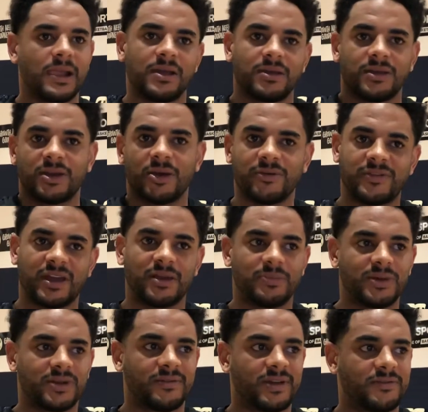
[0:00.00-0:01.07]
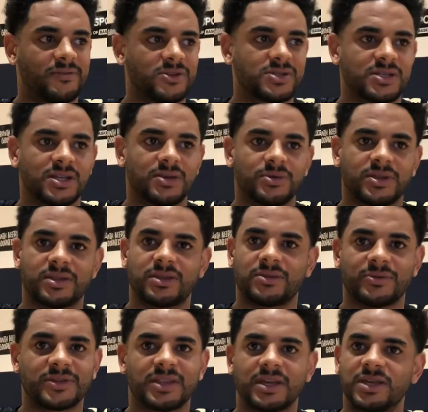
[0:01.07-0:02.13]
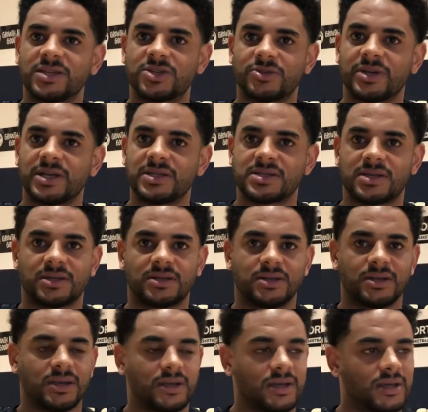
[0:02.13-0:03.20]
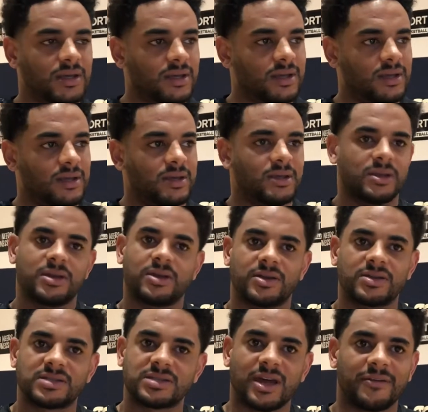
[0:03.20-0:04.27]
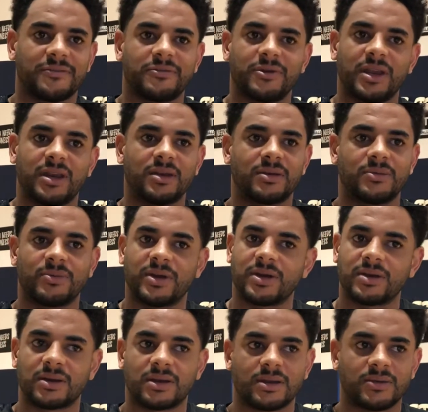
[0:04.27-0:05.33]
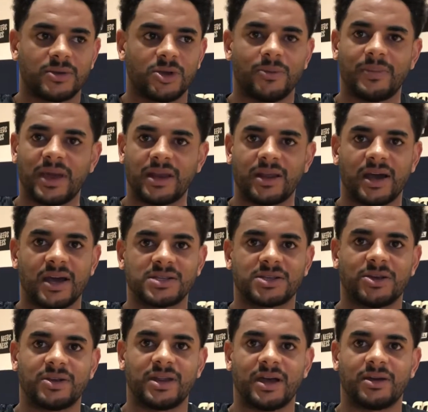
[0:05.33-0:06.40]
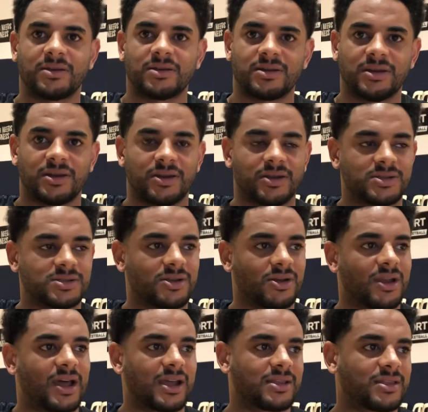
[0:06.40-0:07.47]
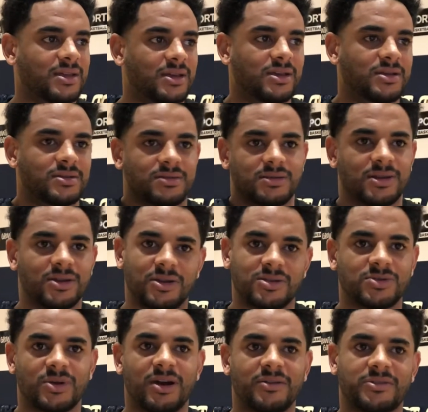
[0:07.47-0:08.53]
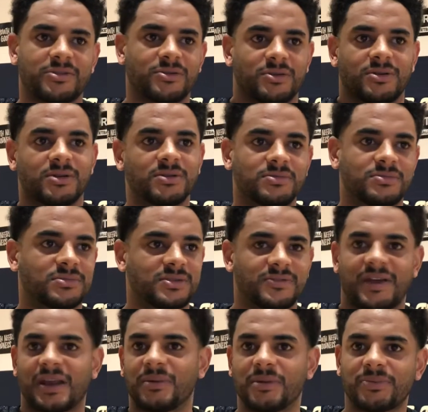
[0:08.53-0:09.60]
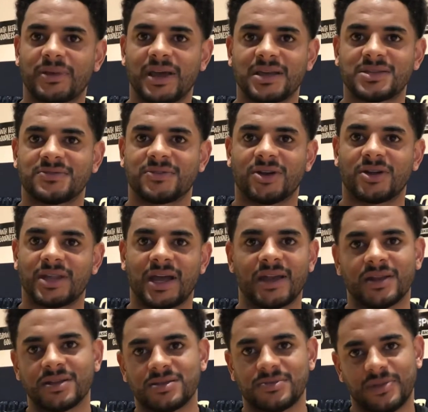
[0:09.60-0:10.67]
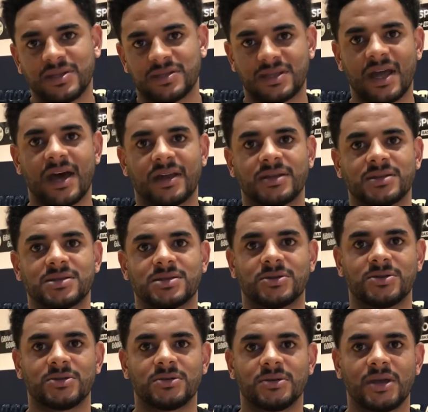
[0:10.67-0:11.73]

We've had a bit of adversity with the injuries, and it's tough when your main guys go down. It's not like the 12th or development players have gone down. It's been starters who